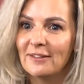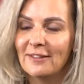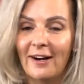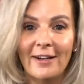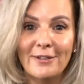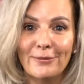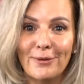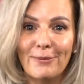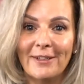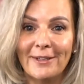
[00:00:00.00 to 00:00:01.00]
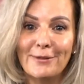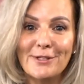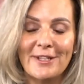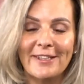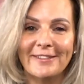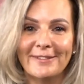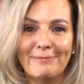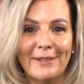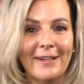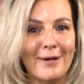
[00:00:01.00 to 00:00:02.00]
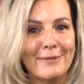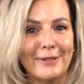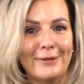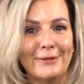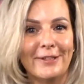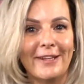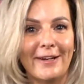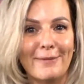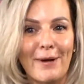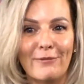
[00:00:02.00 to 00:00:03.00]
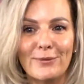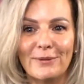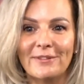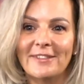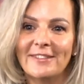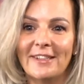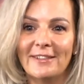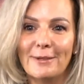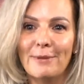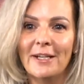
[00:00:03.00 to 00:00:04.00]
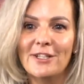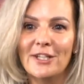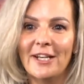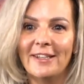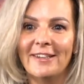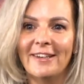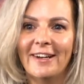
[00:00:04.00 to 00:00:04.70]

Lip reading: I don't know what language that is, but I'm going to go look that up afterwards because I like being educated.